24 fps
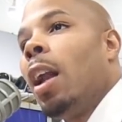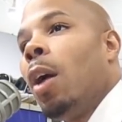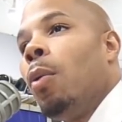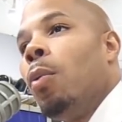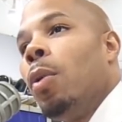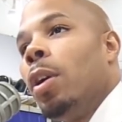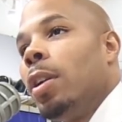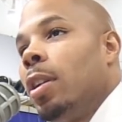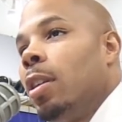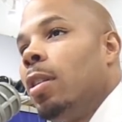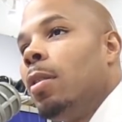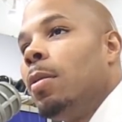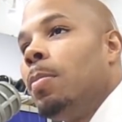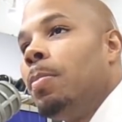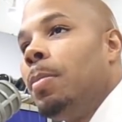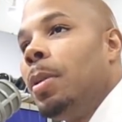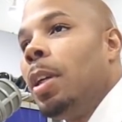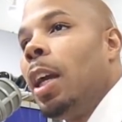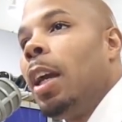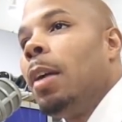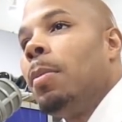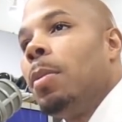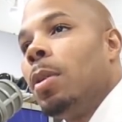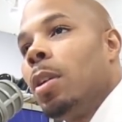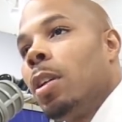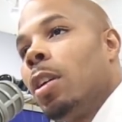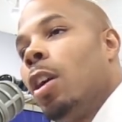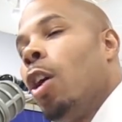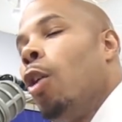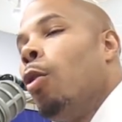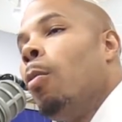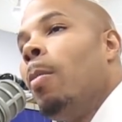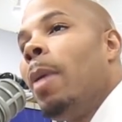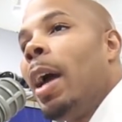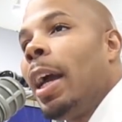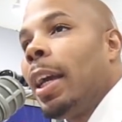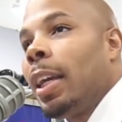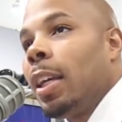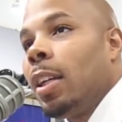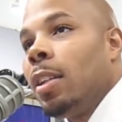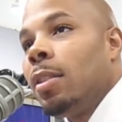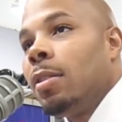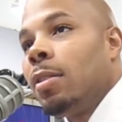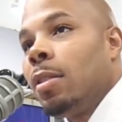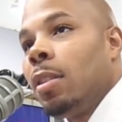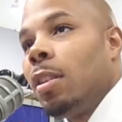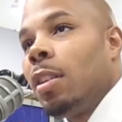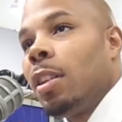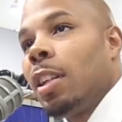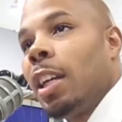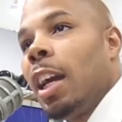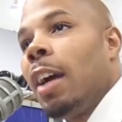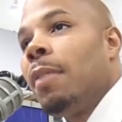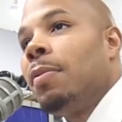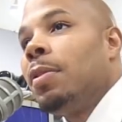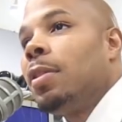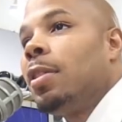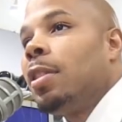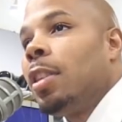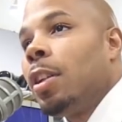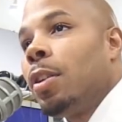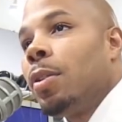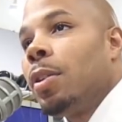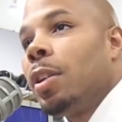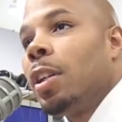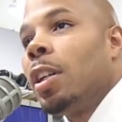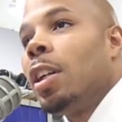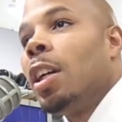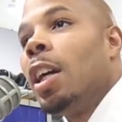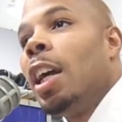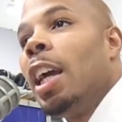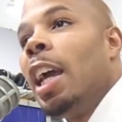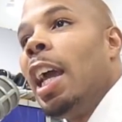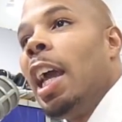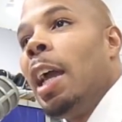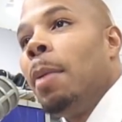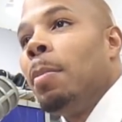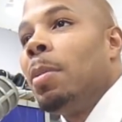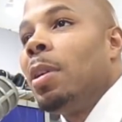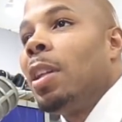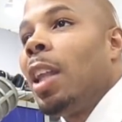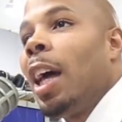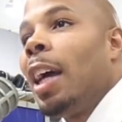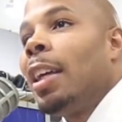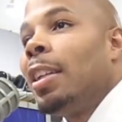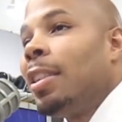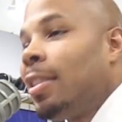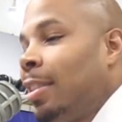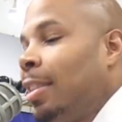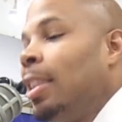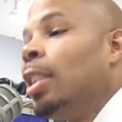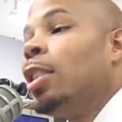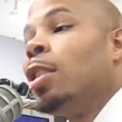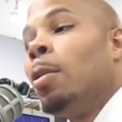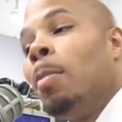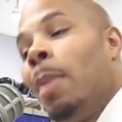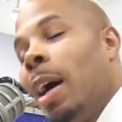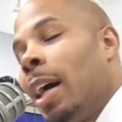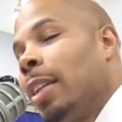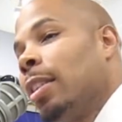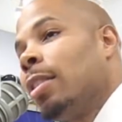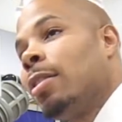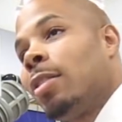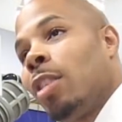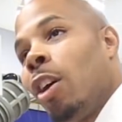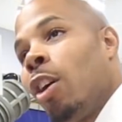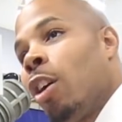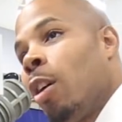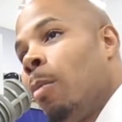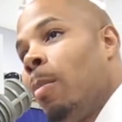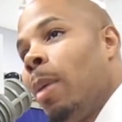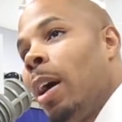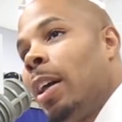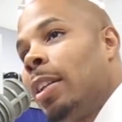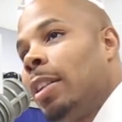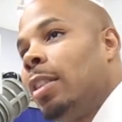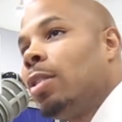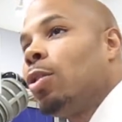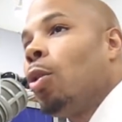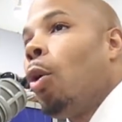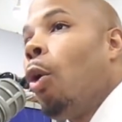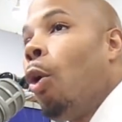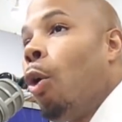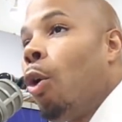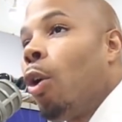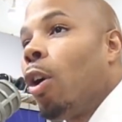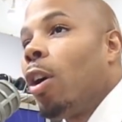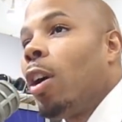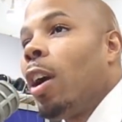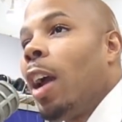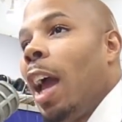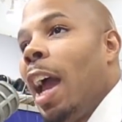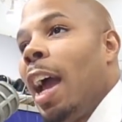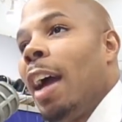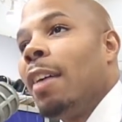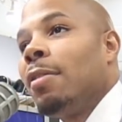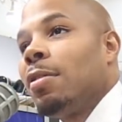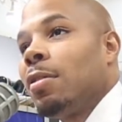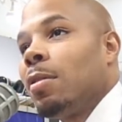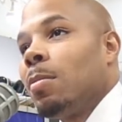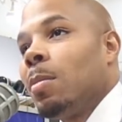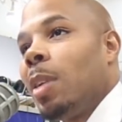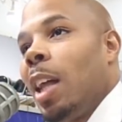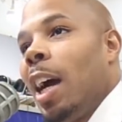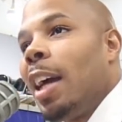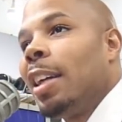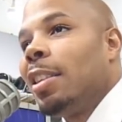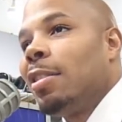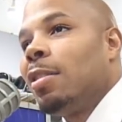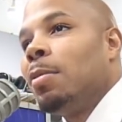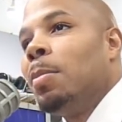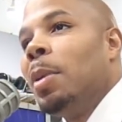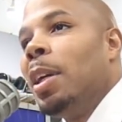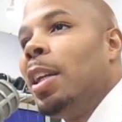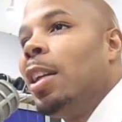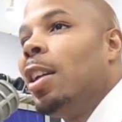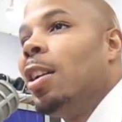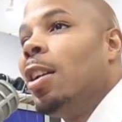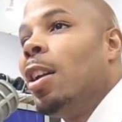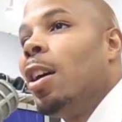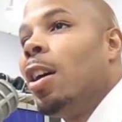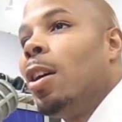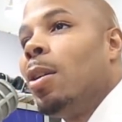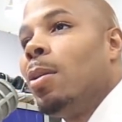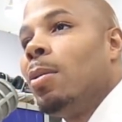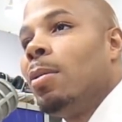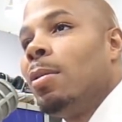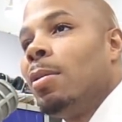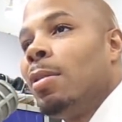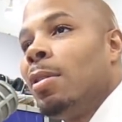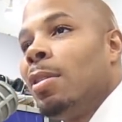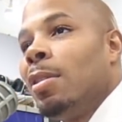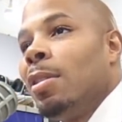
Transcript: And I wanted to be able to go back into the cafeteria and be like, she's about to talk about this, or have some in the know.